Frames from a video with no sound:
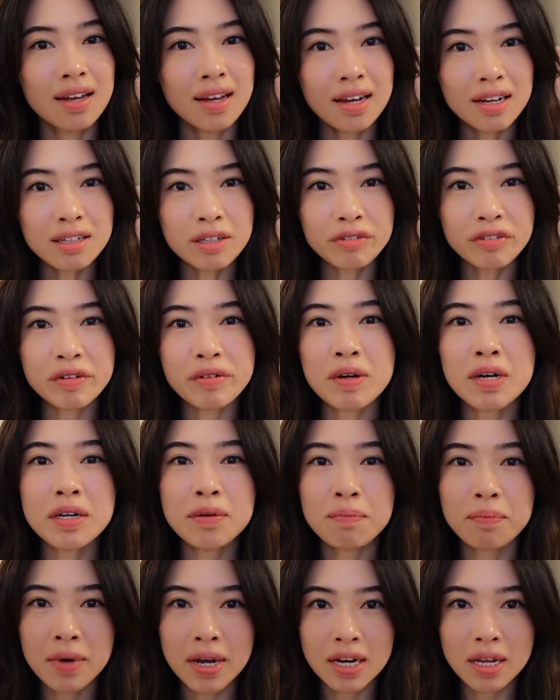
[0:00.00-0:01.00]
Hello
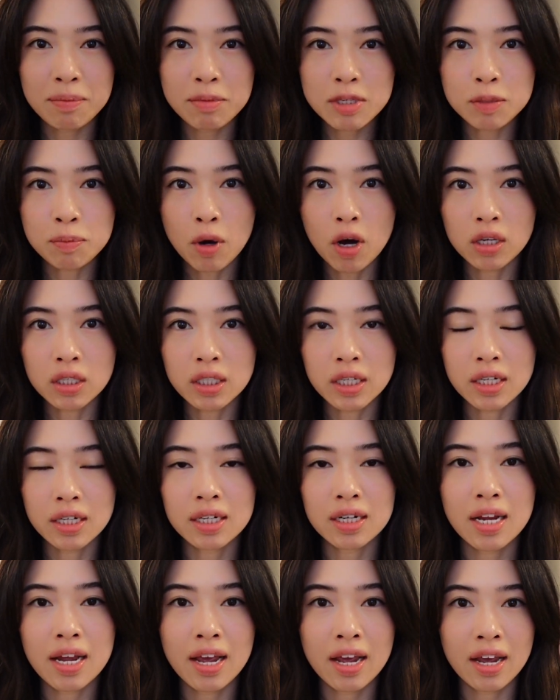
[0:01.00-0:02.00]
everyone, my name is
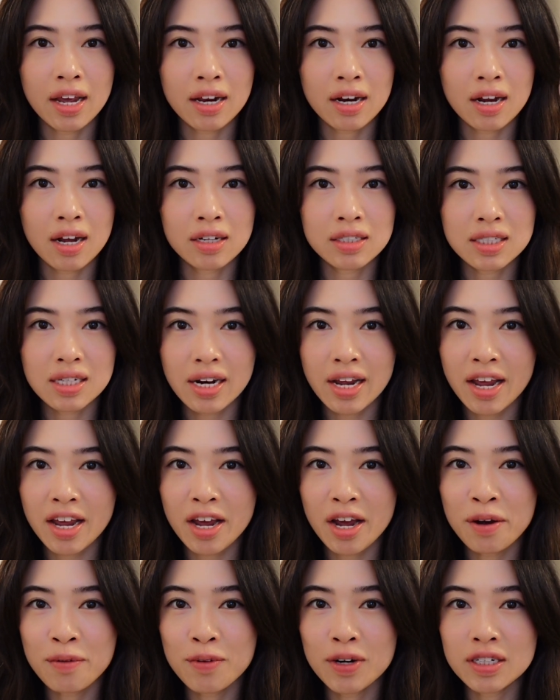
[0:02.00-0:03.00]
Pauline and today
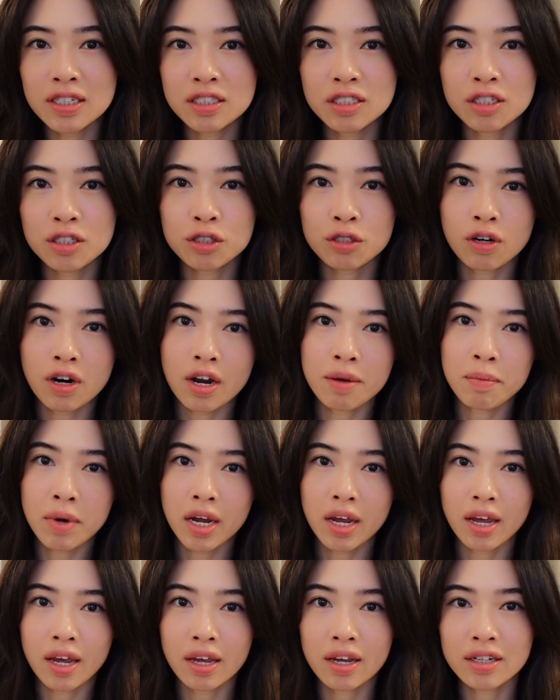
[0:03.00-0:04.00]
I wanted to try my
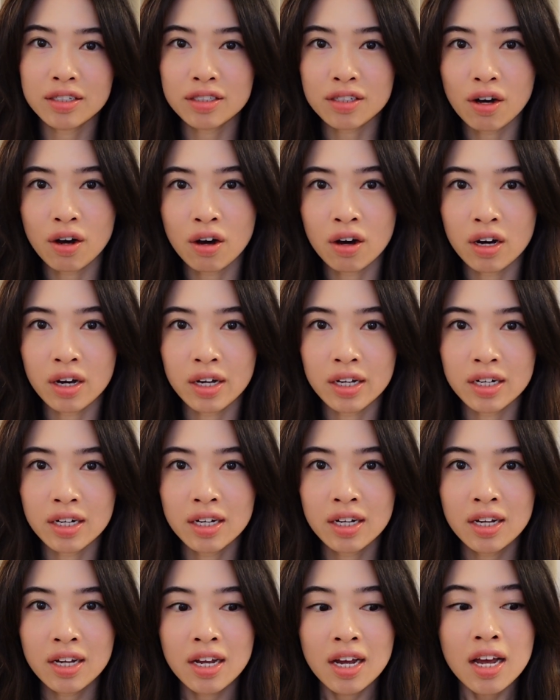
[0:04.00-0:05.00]
hand on
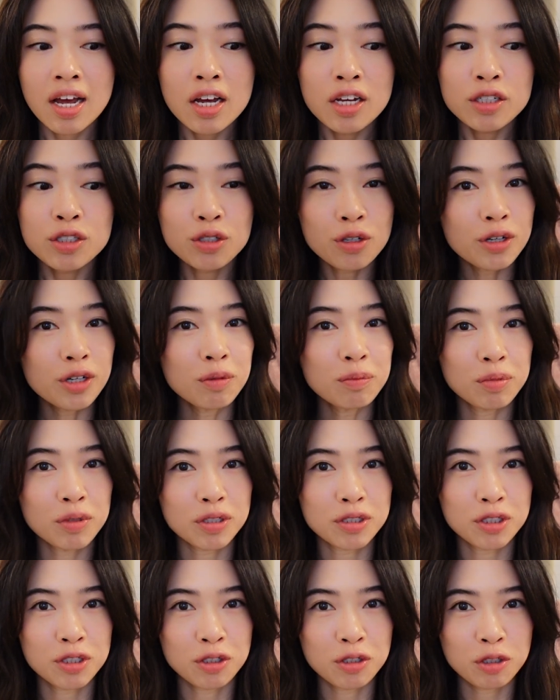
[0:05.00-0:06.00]
joining
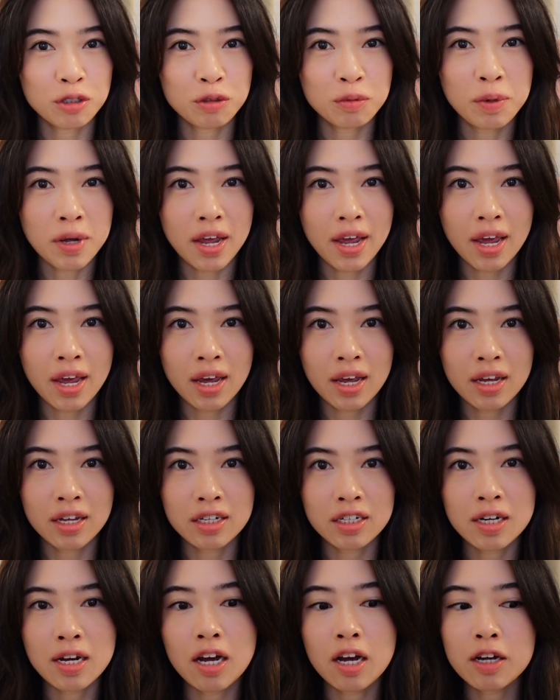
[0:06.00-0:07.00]
booktube
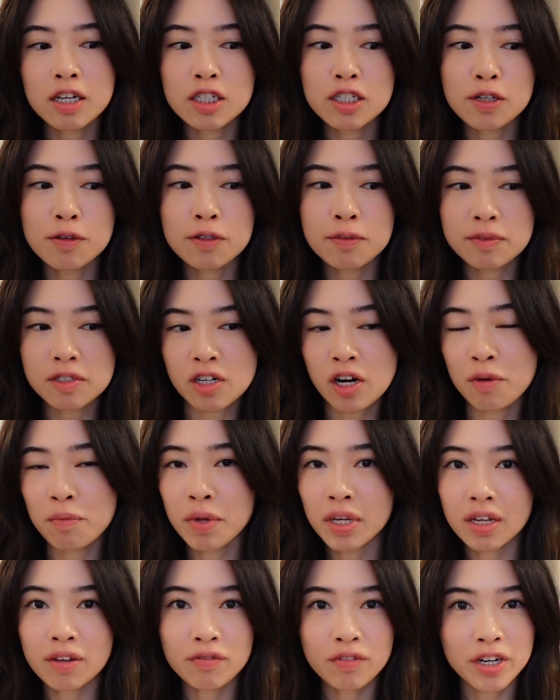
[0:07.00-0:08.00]
and start
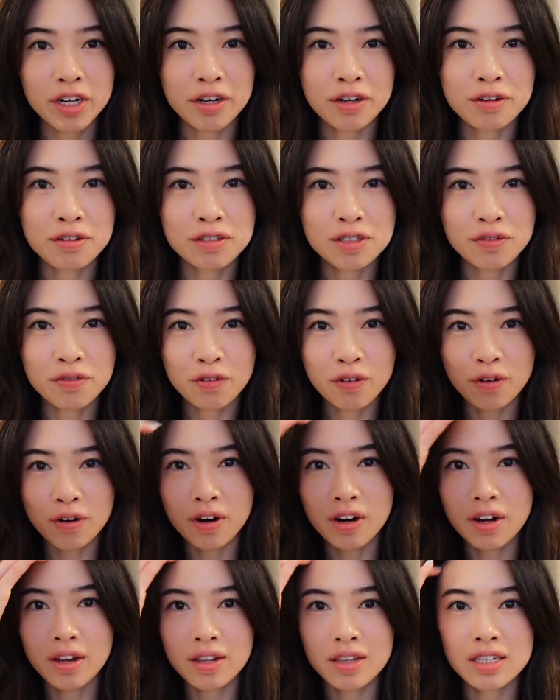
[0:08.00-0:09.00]
making videos
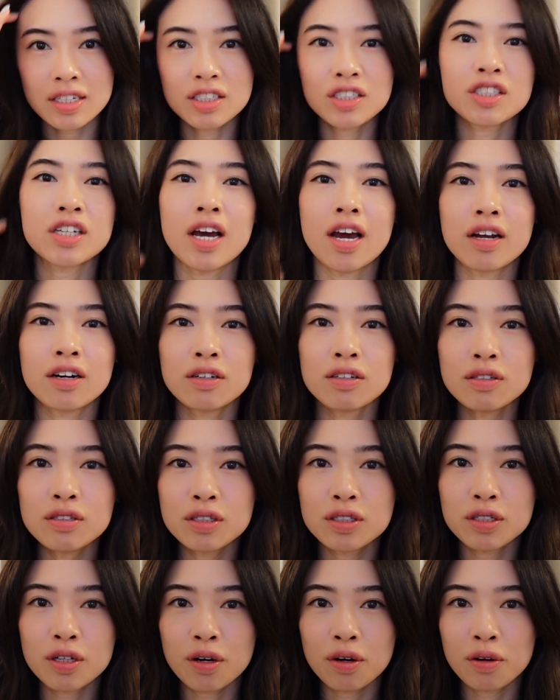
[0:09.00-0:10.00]
for this channel.
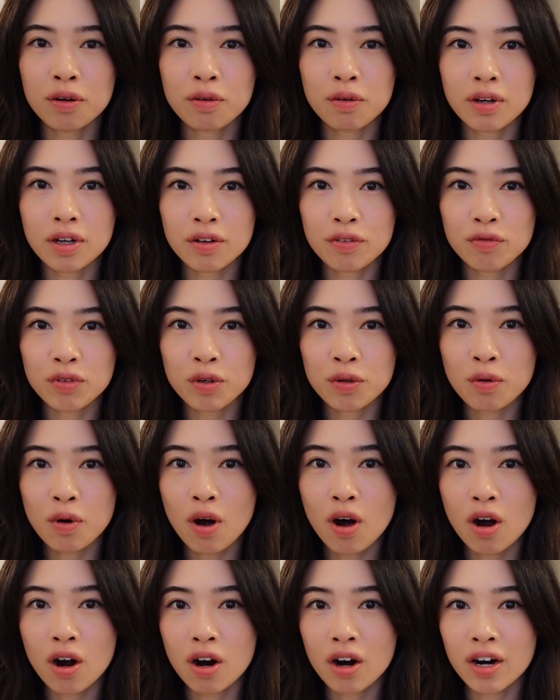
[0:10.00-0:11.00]
So if you
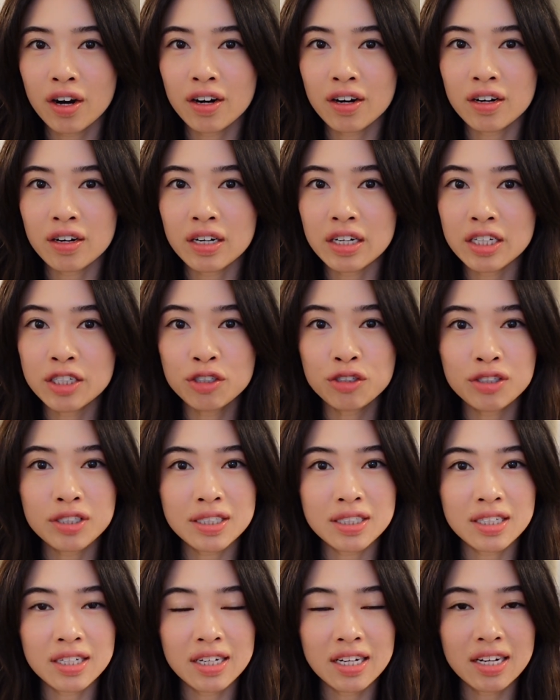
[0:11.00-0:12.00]
are
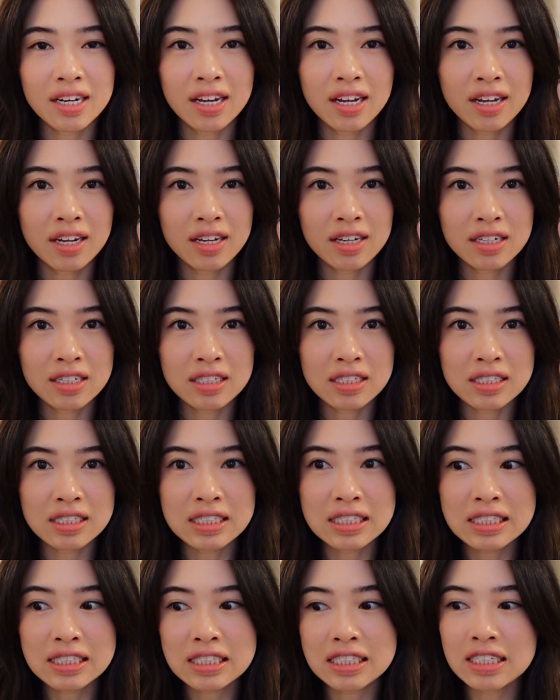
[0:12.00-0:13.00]
interested
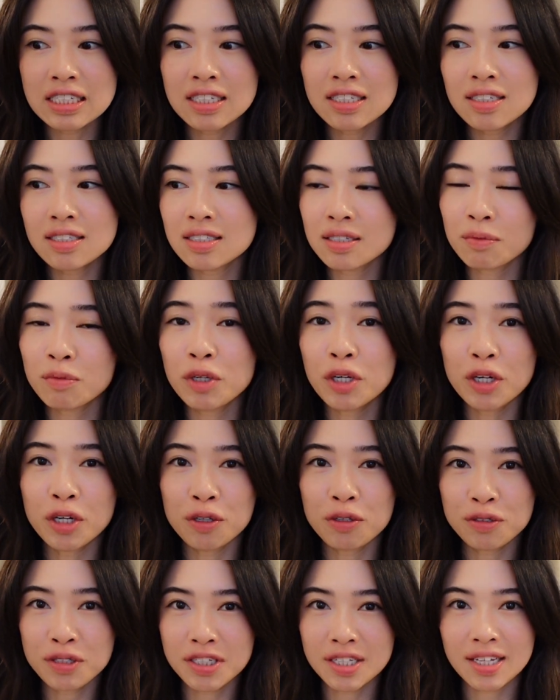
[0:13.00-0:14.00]
in seeing someone
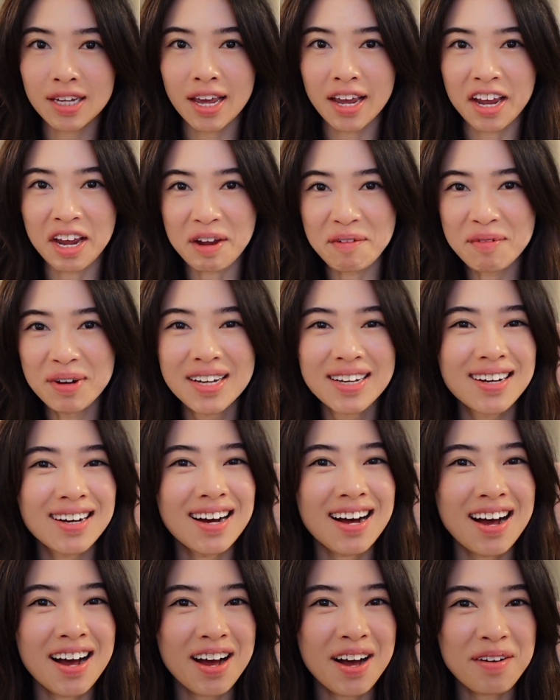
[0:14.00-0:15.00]
new to the game,
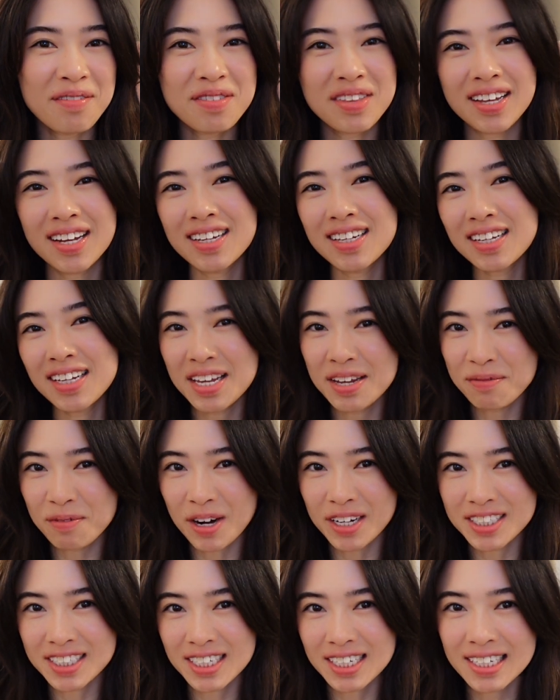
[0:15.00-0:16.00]
then keep
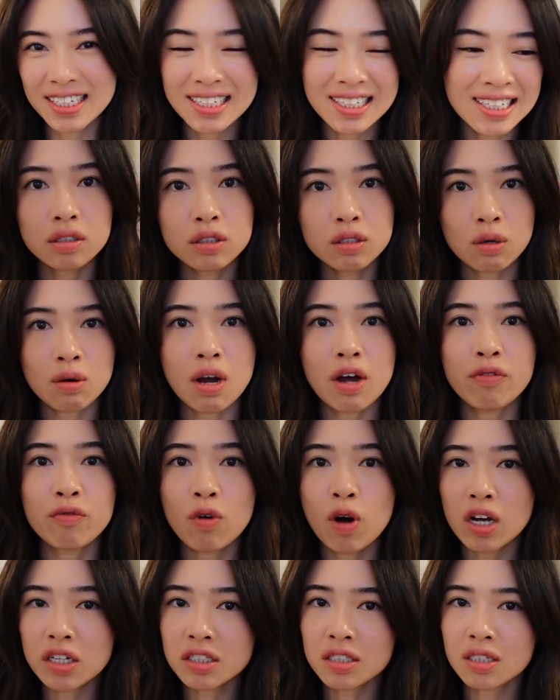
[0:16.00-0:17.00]
watching. So I've
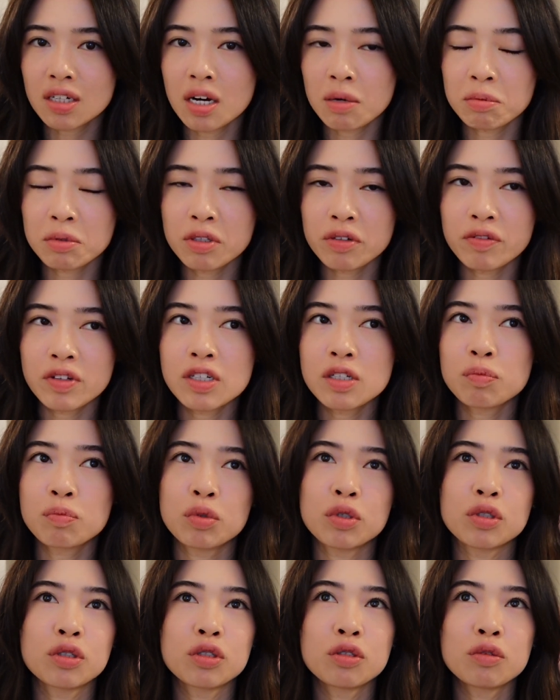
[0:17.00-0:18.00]
watched a couple of these
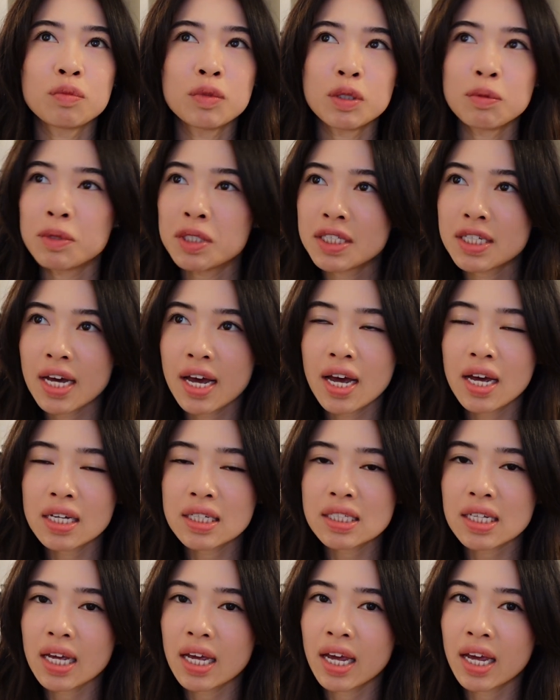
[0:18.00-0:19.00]
booktube newbie
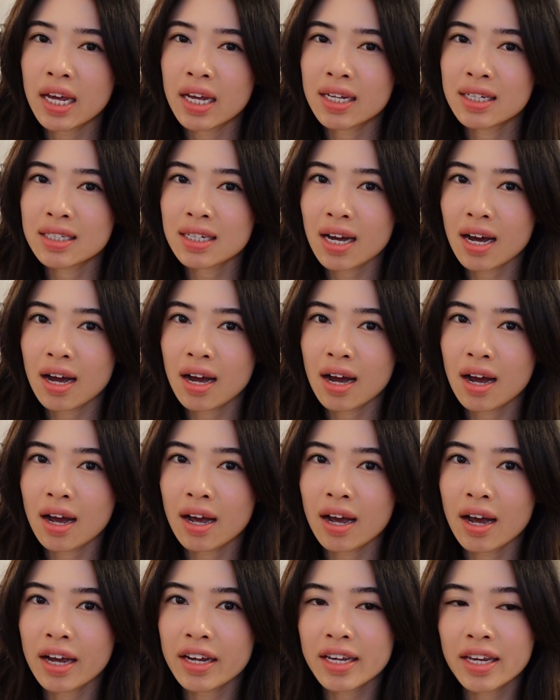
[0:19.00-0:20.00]
tags and
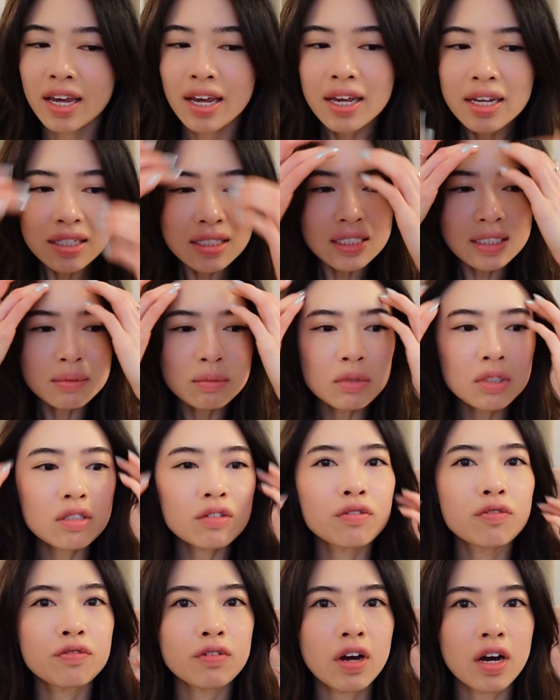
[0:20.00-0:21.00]
I can't seem to
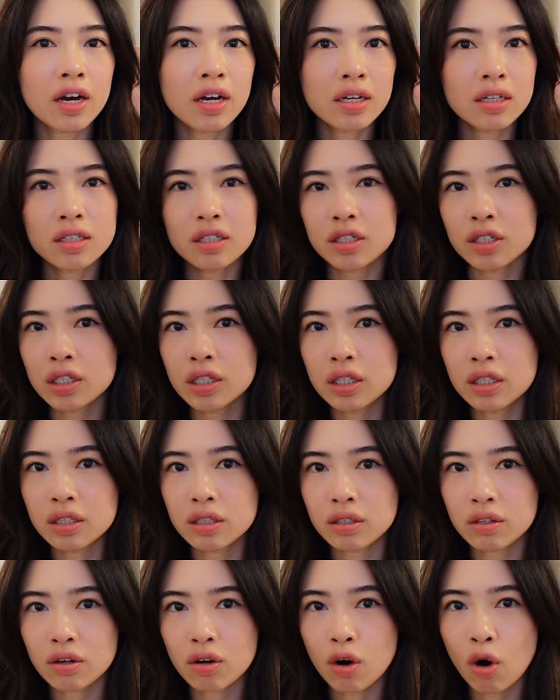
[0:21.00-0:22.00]
find the
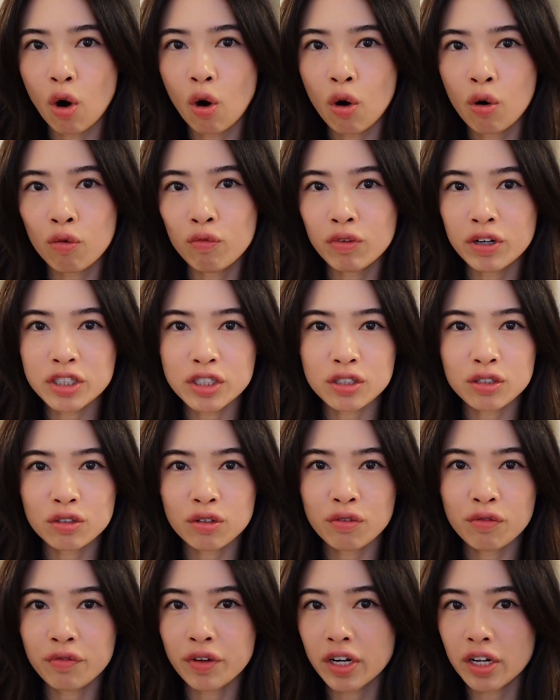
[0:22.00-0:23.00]

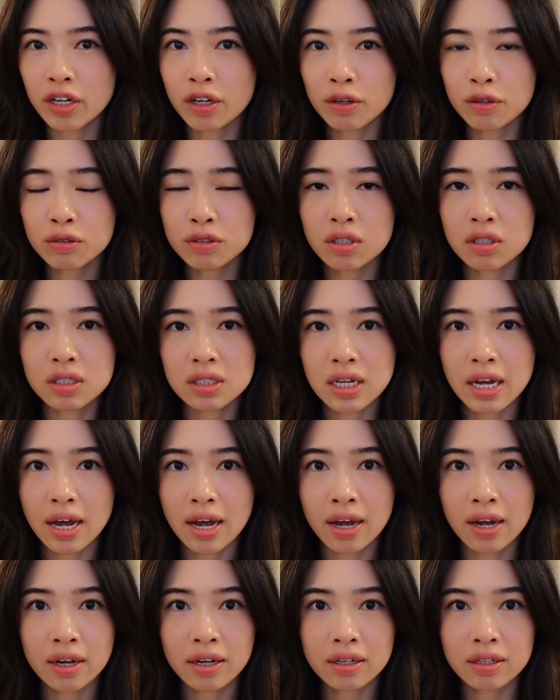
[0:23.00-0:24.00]
original video to
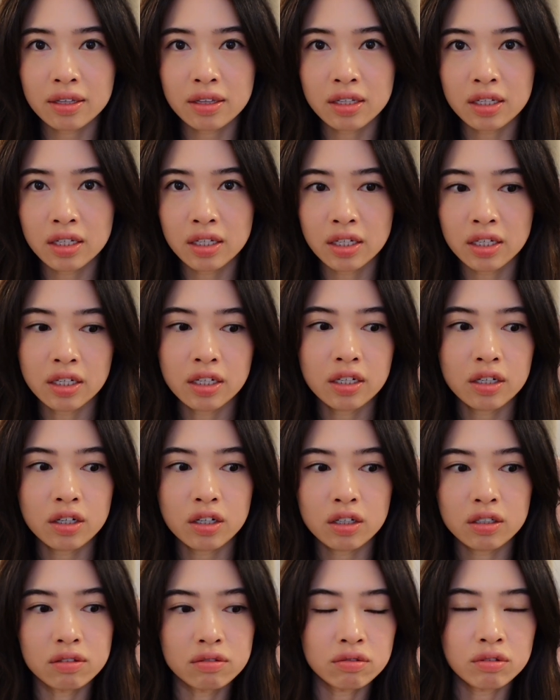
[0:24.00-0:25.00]
tag the
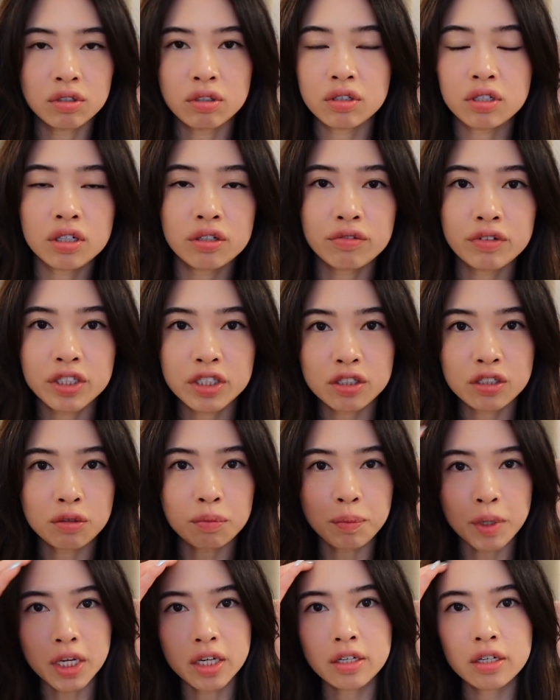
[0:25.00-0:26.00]
original
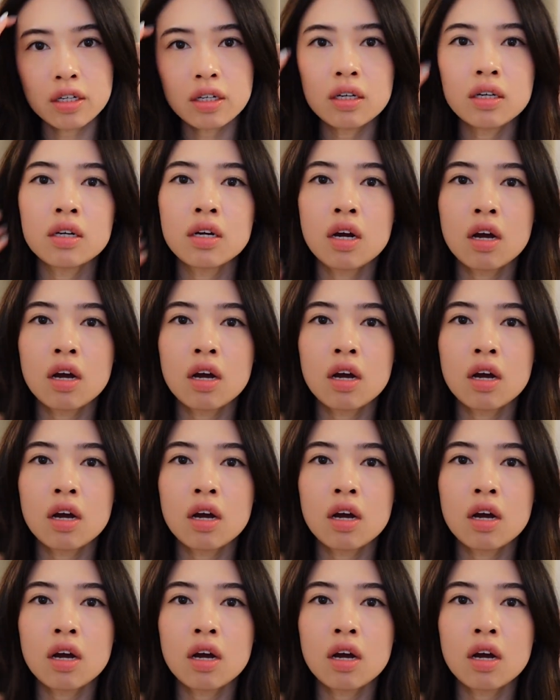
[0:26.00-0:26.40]
maker.